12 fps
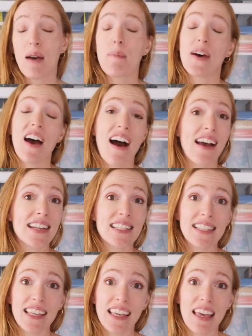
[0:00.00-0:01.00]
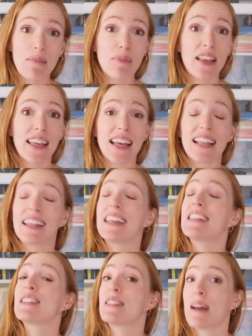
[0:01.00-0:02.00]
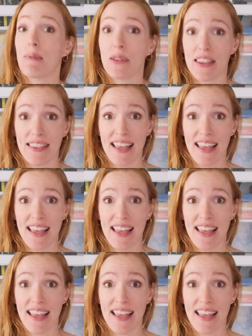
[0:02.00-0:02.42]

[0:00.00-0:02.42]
but honestly, it played at least double than